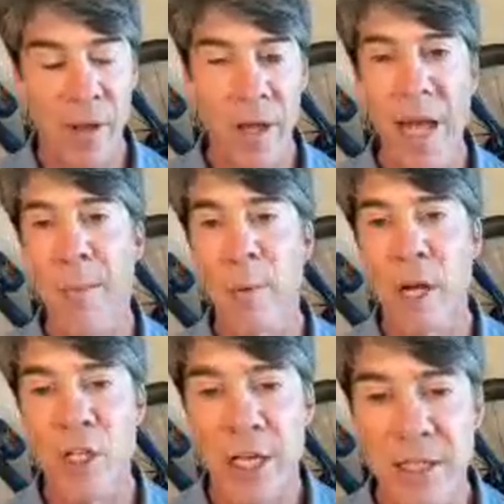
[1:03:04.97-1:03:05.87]
uh, Apple
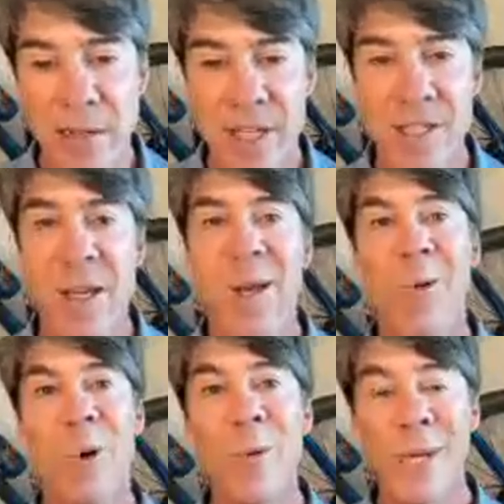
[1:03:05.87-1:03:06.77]
Watch activities.
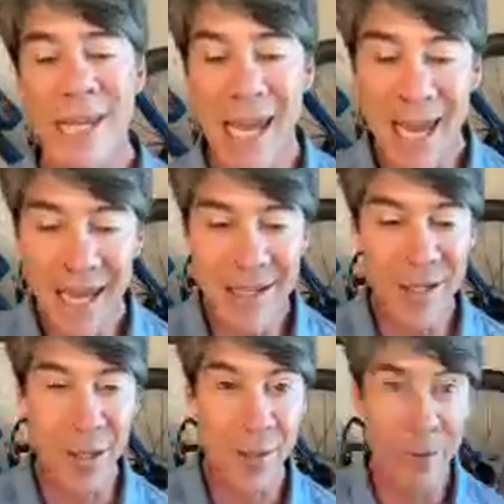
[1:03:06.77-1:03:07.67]
What we can't
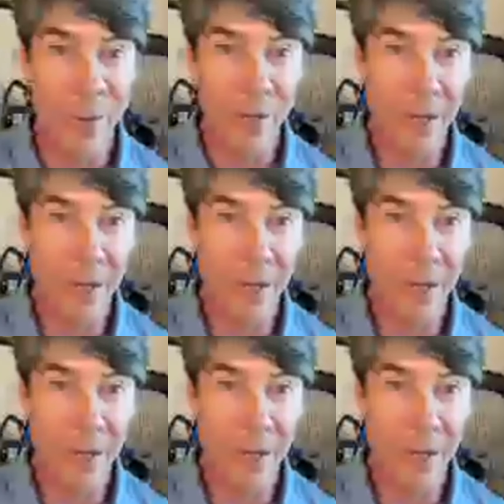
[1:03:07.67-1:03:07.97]
do,